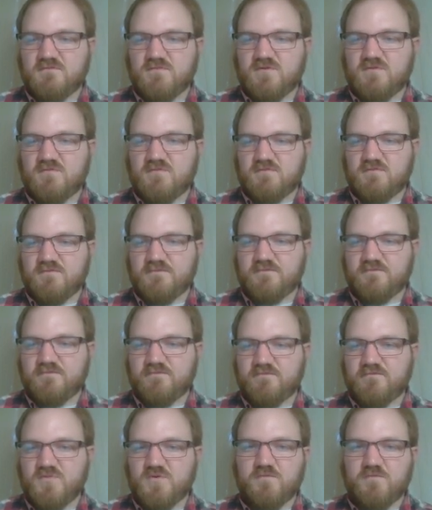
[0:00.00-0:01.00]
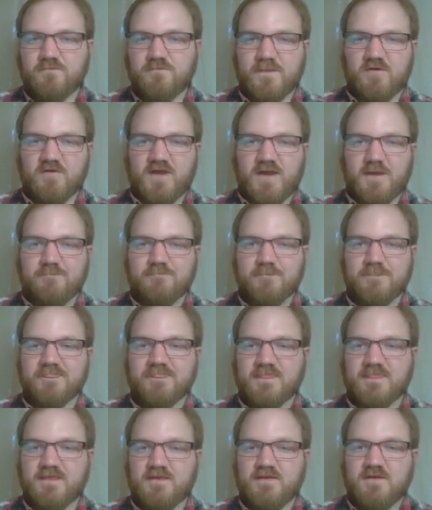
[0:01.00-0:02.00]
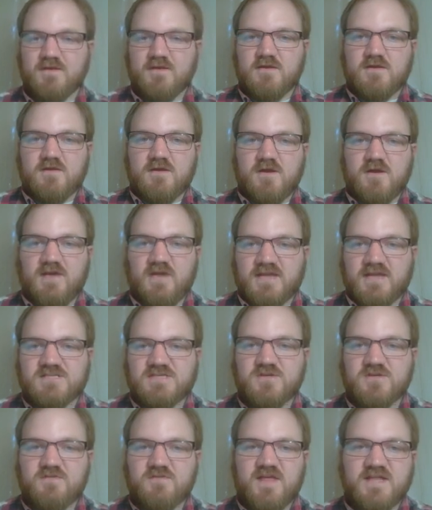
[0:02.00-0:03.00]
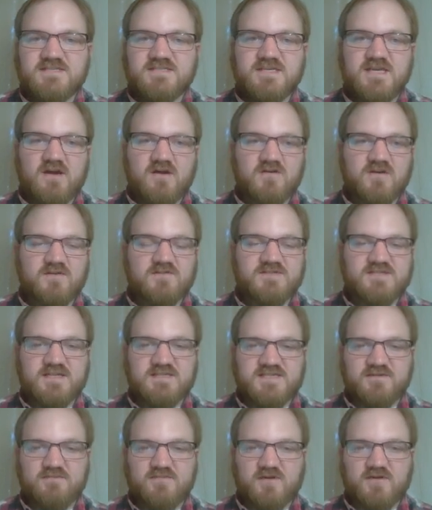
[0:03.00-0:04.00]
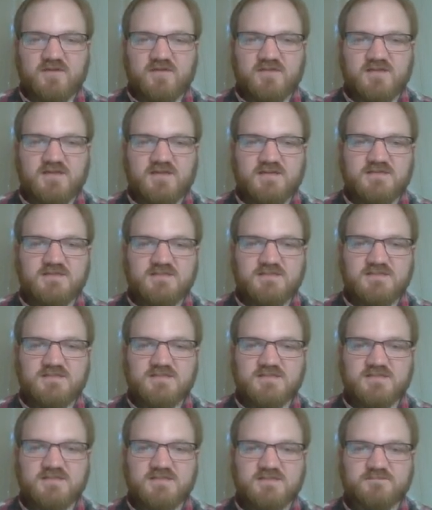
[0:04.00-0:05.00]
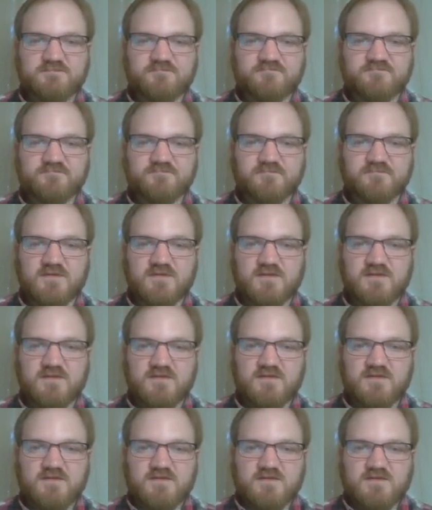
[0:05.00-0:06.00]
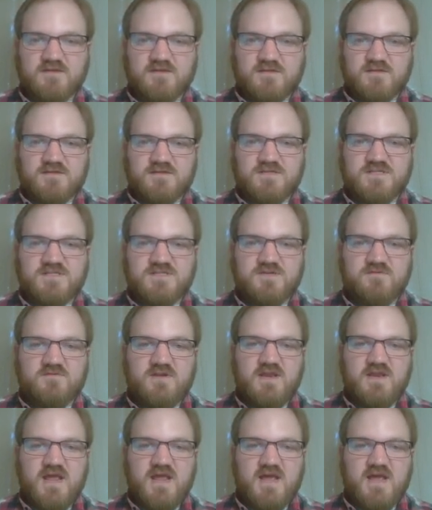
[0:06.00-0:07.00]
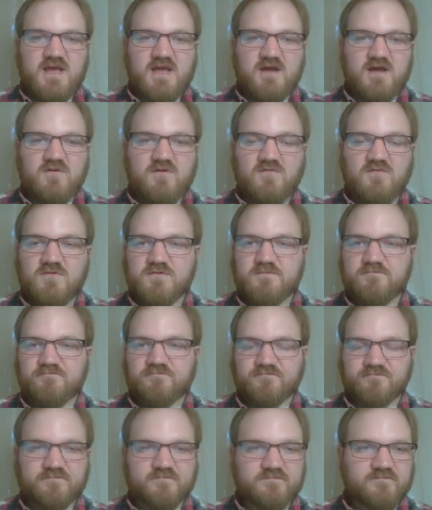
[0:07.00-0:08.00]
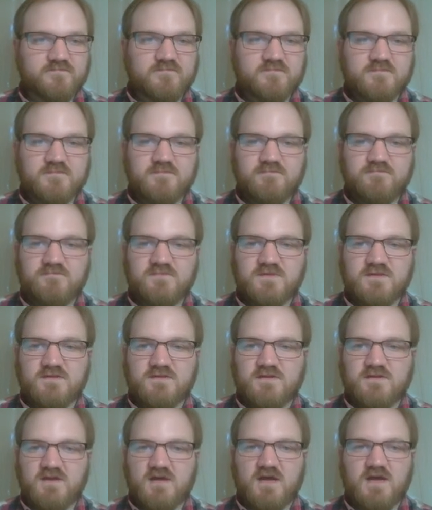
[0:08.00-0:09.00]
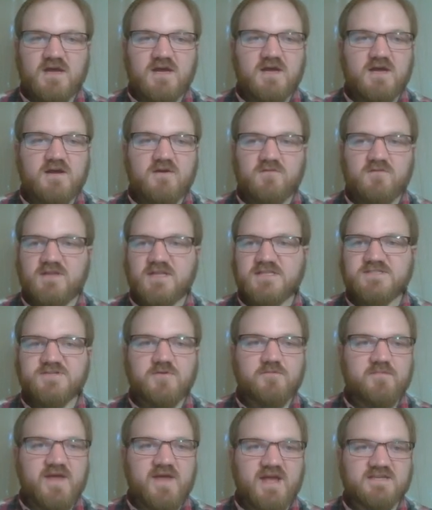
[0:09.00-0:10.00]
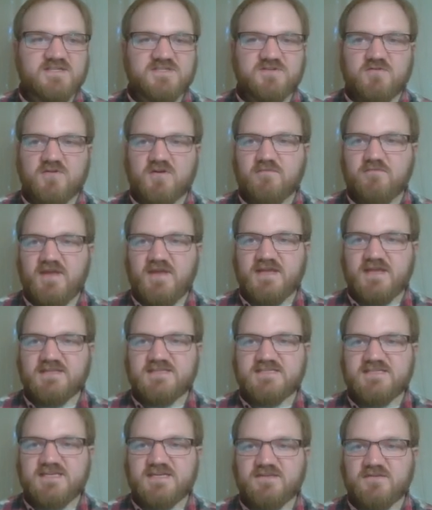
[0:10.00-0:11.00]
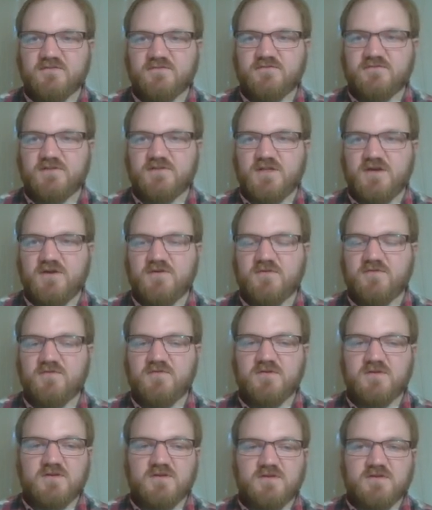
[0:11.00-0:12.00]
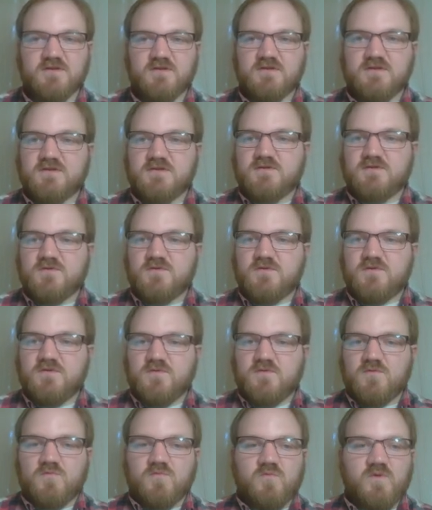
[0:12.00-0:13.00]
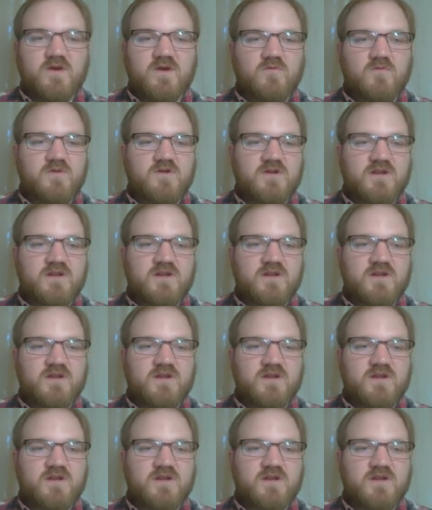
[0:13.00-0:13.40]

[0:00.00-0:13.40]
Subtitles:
Boop, boop. Okay. Okay, so that's the RF sensing part of things. So now, let's go back to our main signal flow, where we're